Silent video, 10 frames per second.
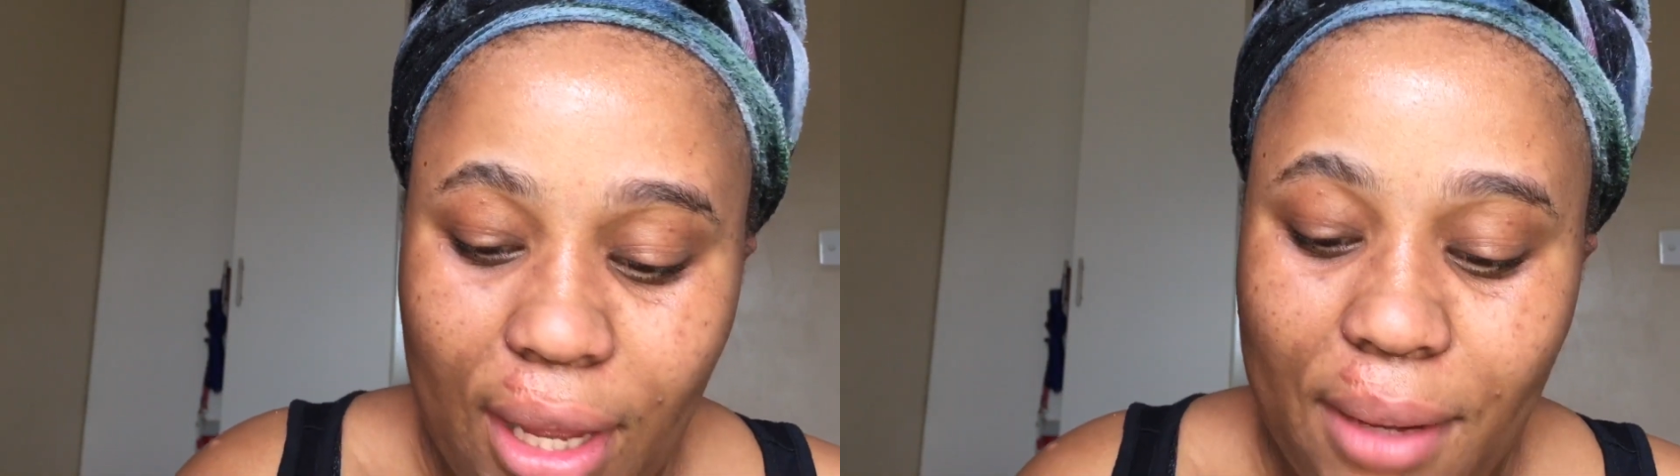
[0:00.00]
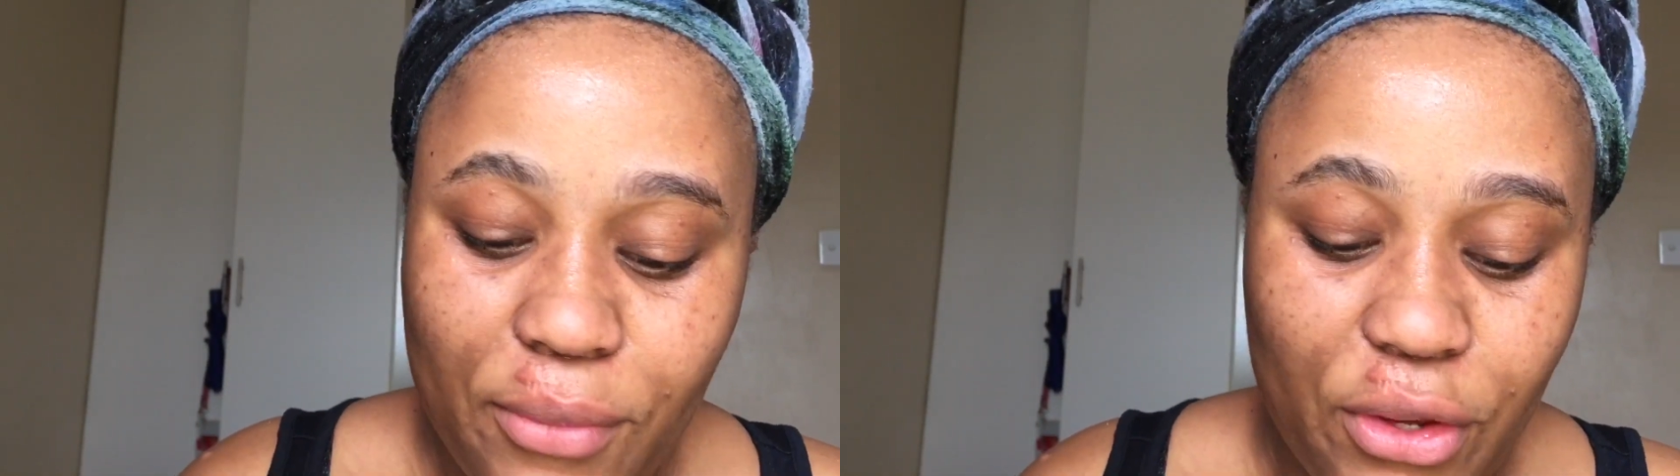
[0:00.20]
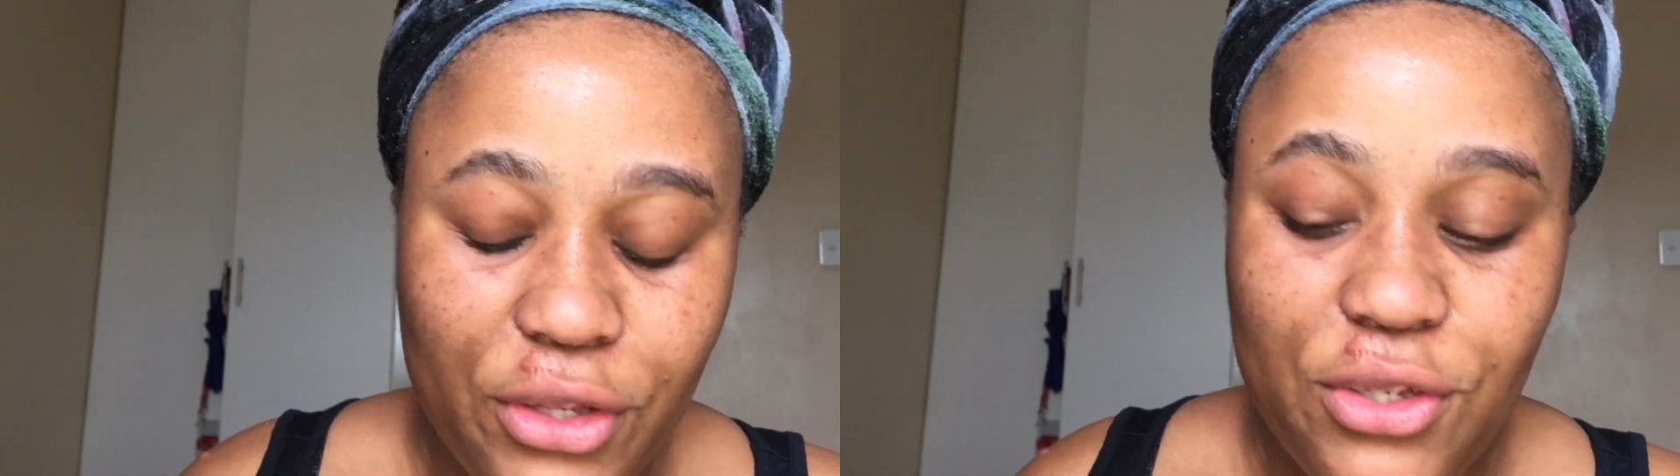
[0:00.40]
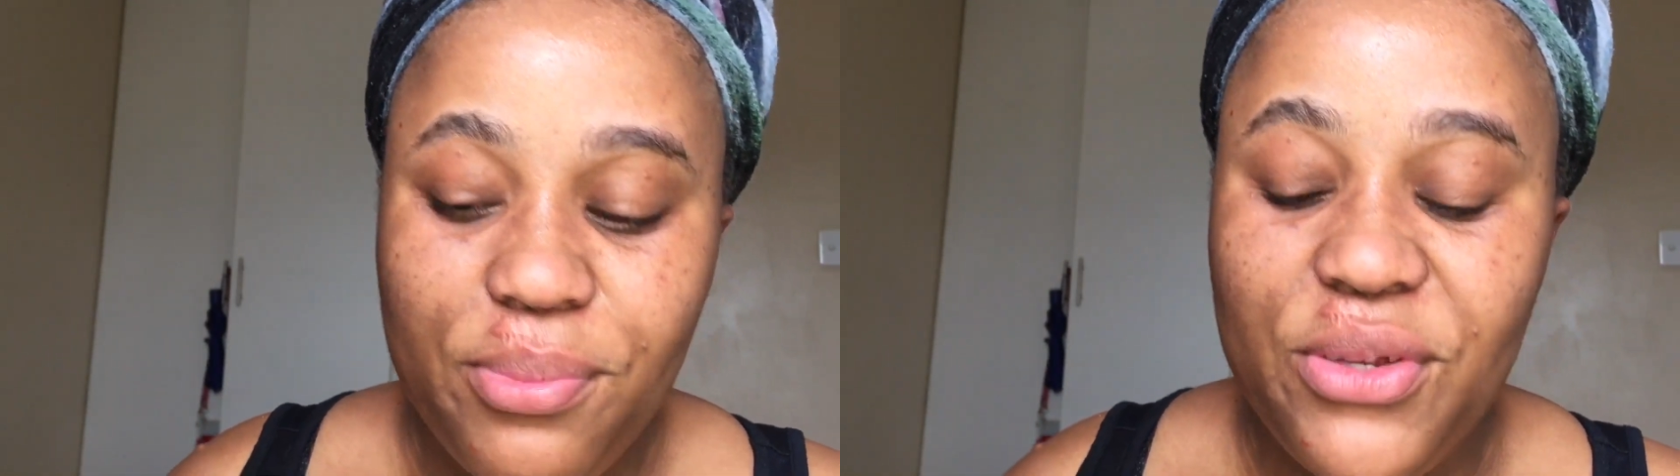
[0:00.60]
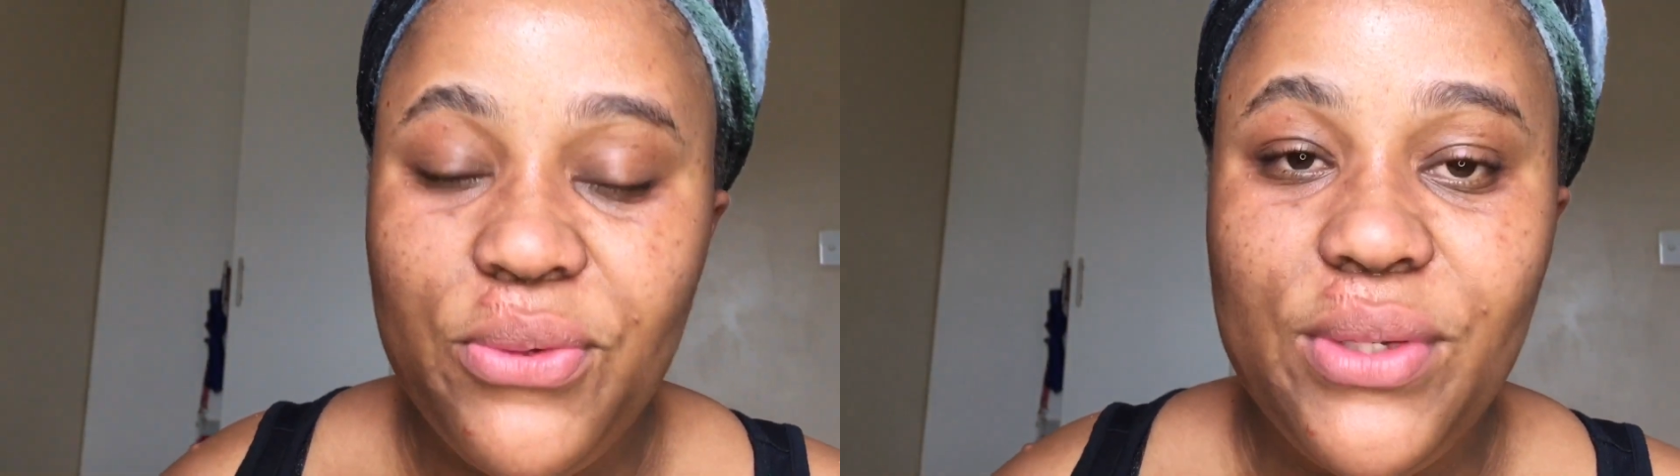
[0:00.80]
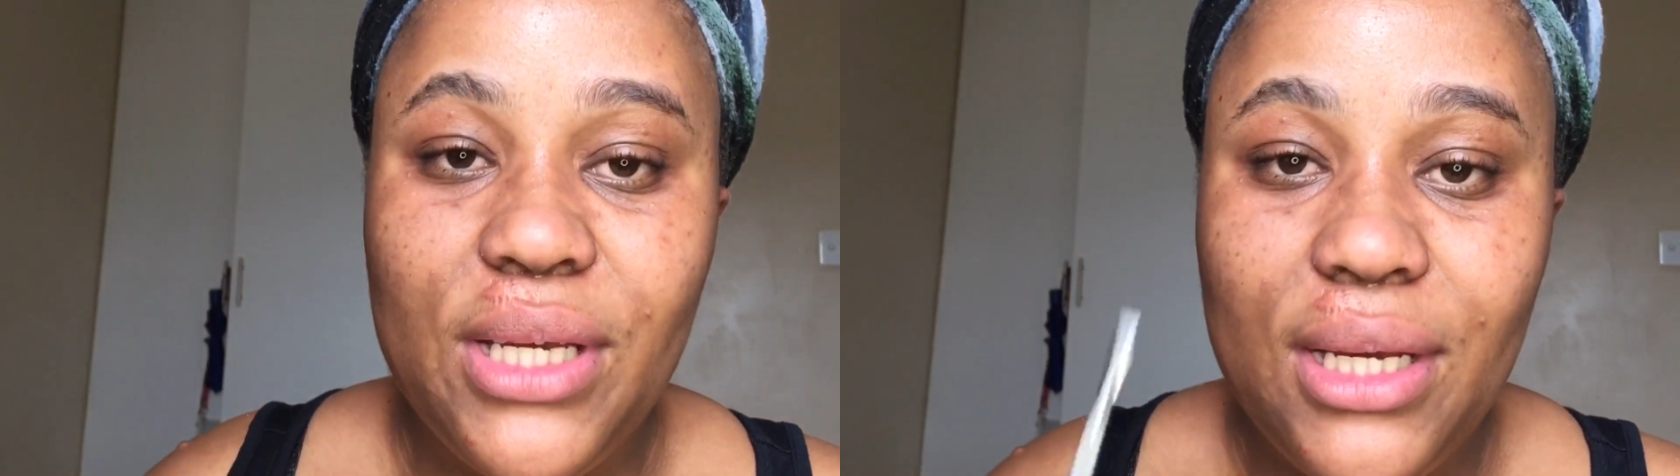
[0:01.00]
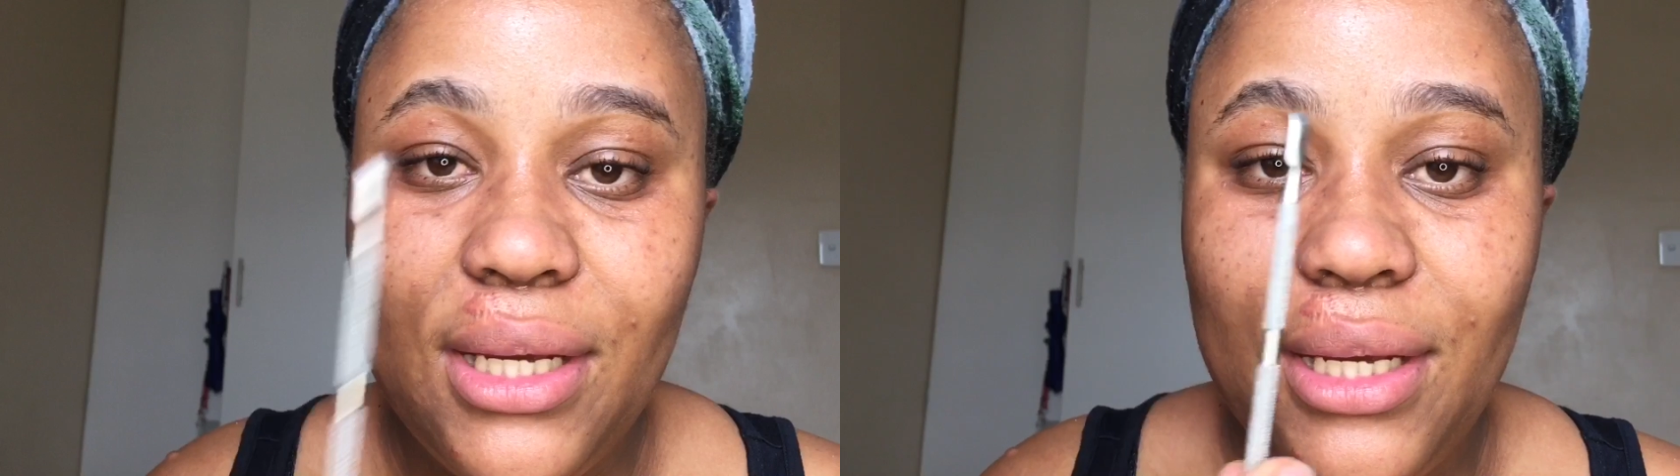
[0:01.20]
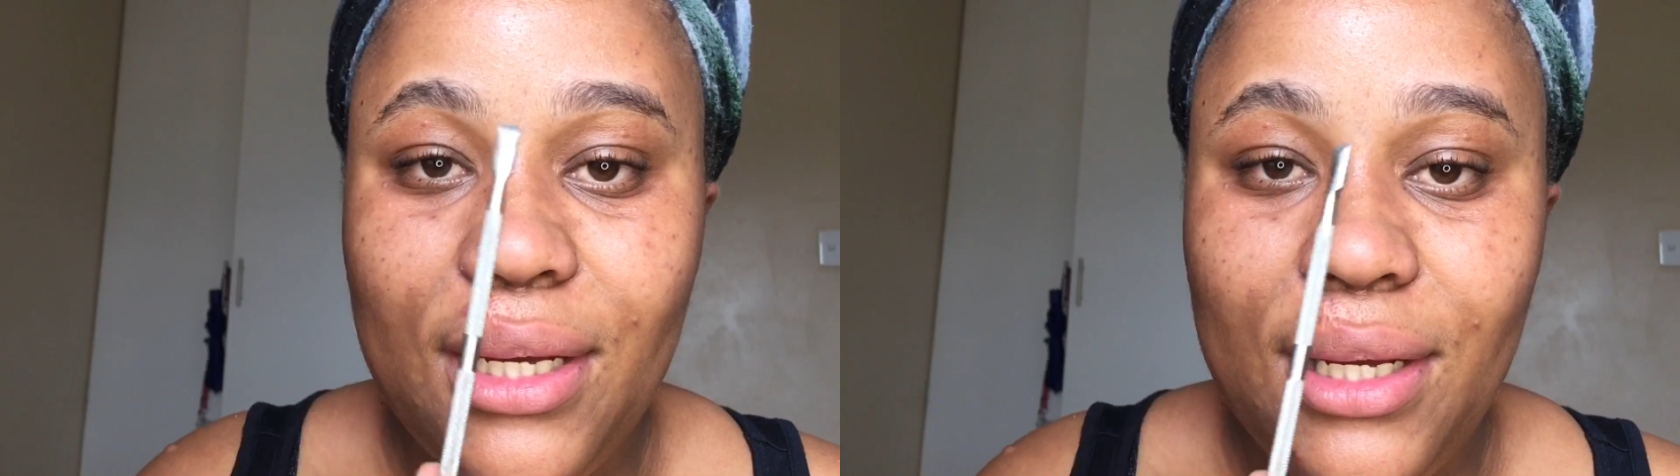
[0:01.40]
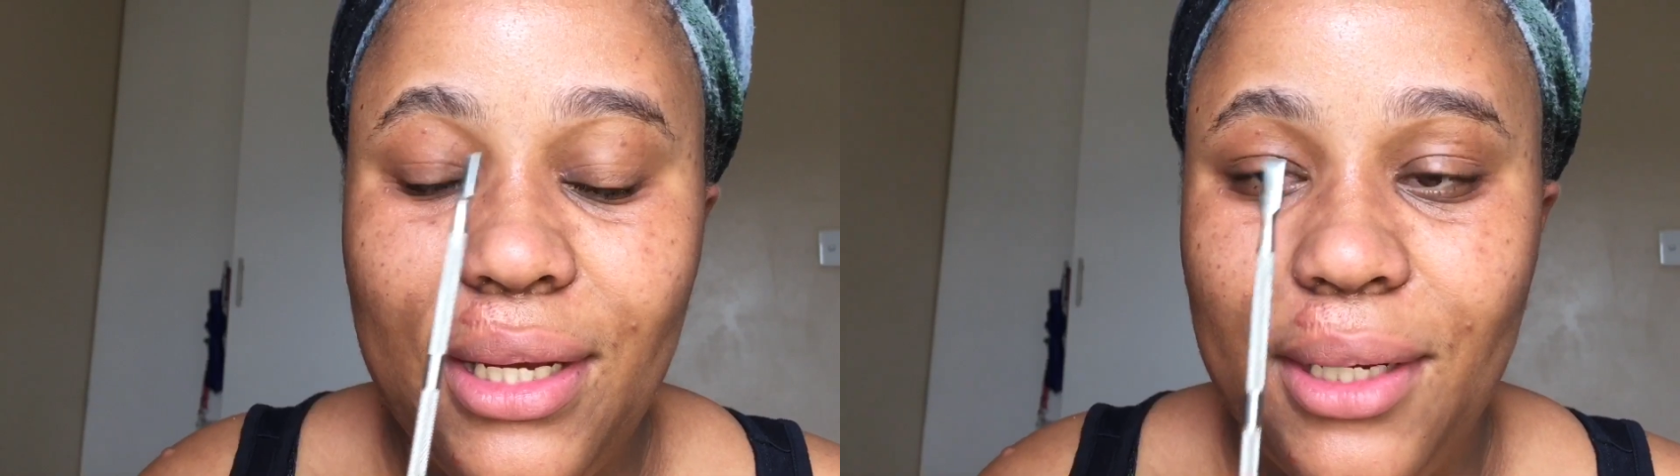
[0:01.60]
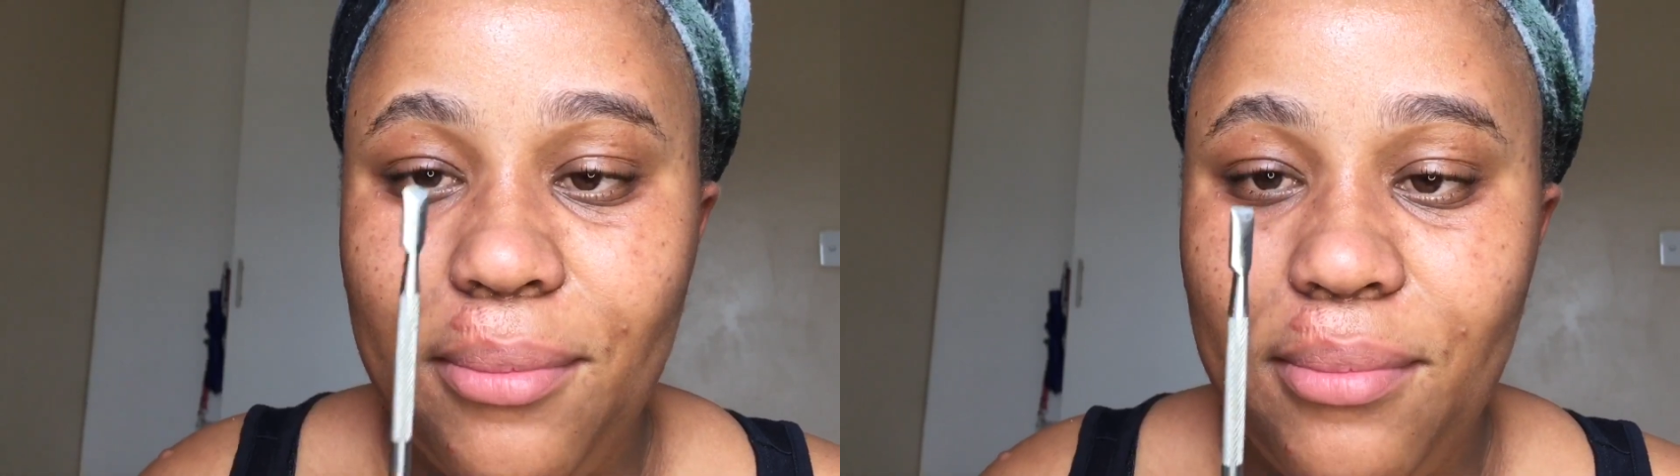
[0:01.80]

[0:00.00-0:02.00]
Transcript: I'm going to be using I